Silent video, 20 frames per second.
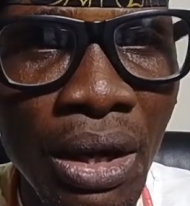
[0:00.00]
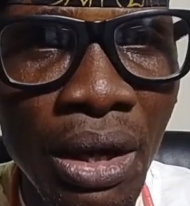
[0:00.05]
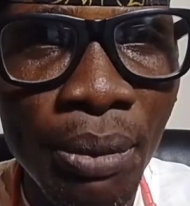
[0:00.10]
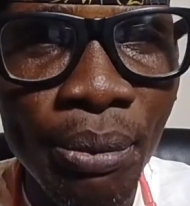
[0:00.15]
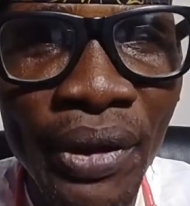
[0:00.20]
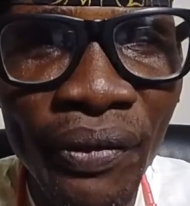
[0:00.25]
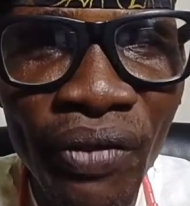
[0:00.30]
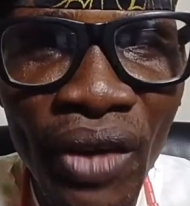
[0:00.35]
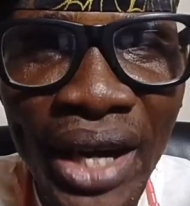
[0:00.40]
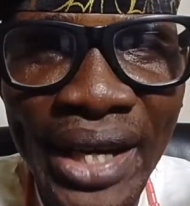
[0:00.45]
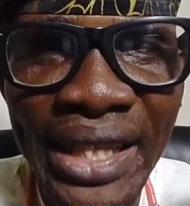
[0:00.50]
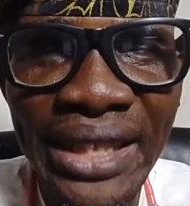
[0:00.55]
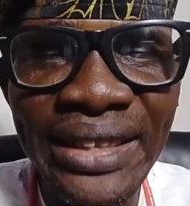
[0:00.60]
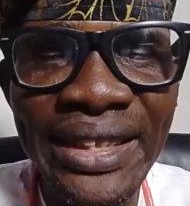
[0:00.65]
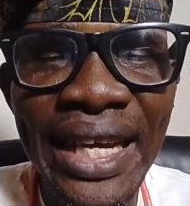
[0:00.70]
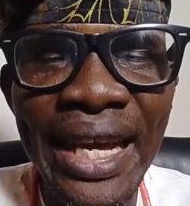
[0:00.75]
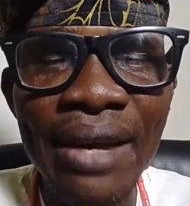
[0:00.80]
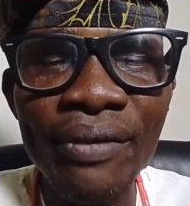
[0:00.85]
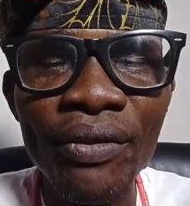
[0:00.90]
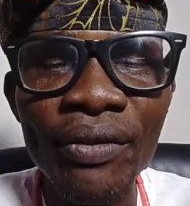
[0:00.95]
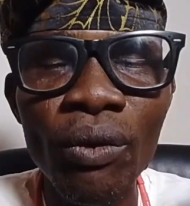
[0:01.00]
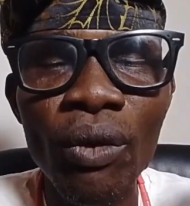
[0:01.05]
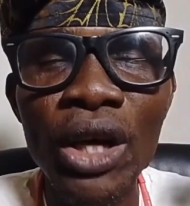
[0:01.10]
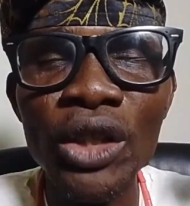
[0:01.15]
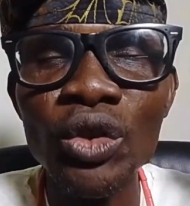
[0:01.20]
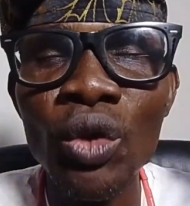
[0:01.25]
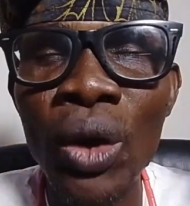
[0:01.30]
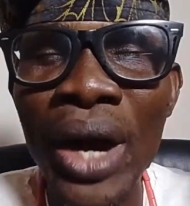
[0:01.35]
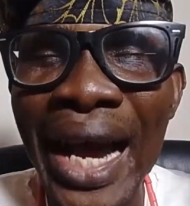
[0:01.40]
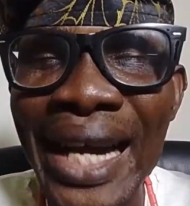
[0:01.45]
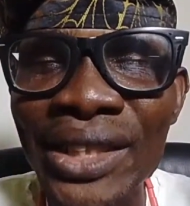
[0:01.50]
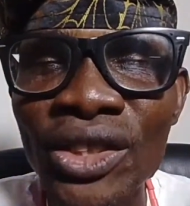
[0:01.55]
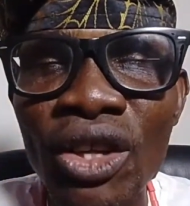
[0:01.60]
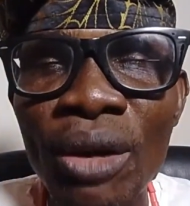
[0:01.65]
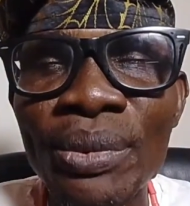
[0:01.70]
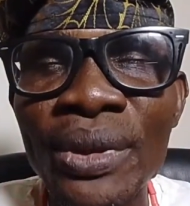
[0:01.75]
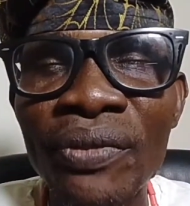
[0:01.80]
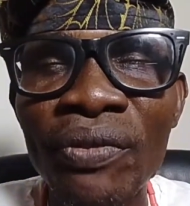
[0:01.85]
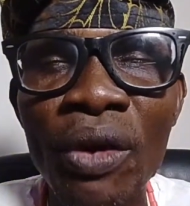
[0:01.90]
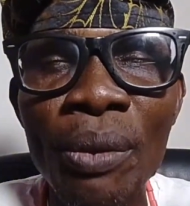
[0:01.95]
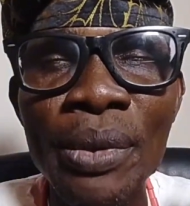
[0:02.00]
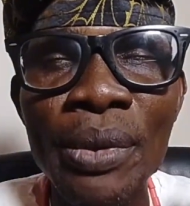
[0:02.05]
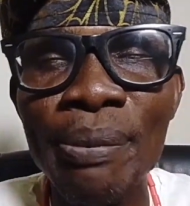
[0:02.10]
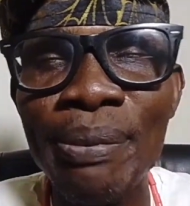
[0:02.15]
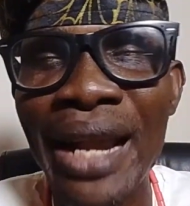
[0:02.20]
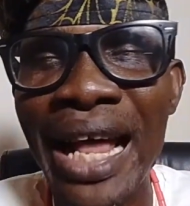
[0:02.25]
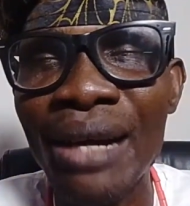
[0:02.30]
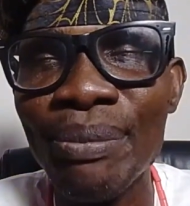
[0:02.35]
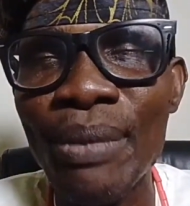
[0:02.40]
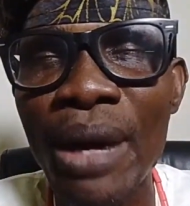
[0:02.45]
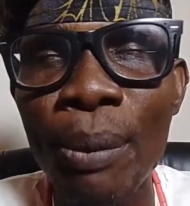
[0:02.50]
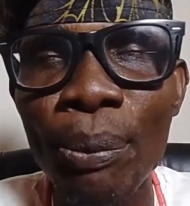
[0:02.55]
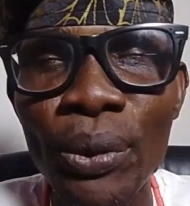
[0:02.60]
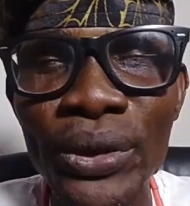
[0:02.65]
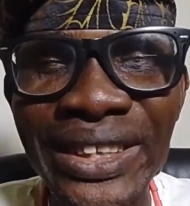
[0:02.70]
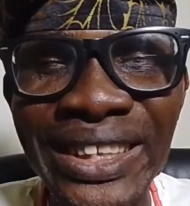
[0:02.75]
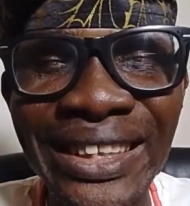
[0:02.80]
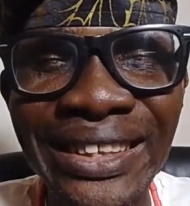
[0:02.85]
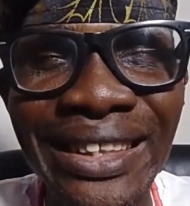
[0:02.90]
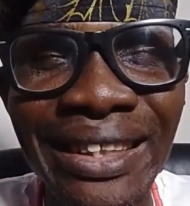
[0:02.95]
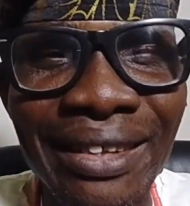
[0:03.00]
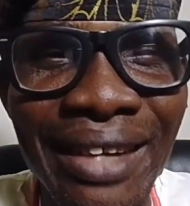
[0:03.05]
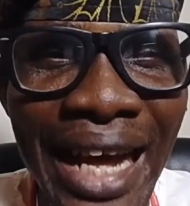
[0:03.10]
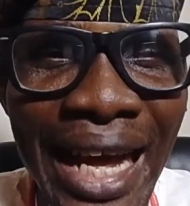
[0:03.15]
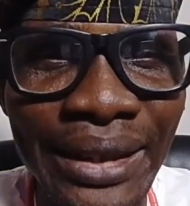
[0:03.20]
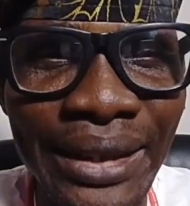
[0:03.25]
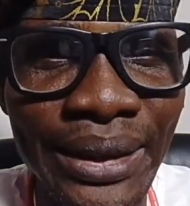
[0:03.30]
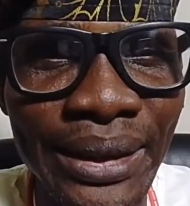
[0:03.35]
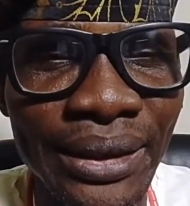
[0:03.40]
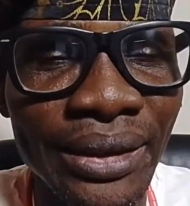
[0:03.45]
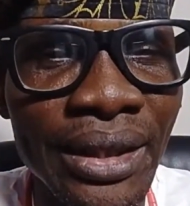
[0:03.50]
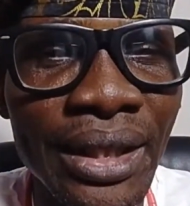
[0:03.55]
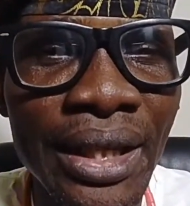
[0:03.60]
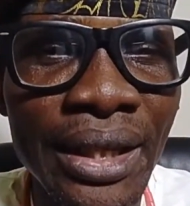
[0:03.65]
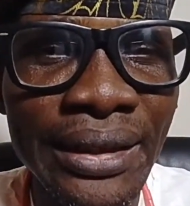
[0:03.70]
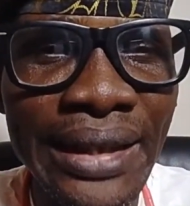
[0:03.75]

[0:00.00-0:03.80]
Before they say, if you want to hide something from a black man, put it in writing.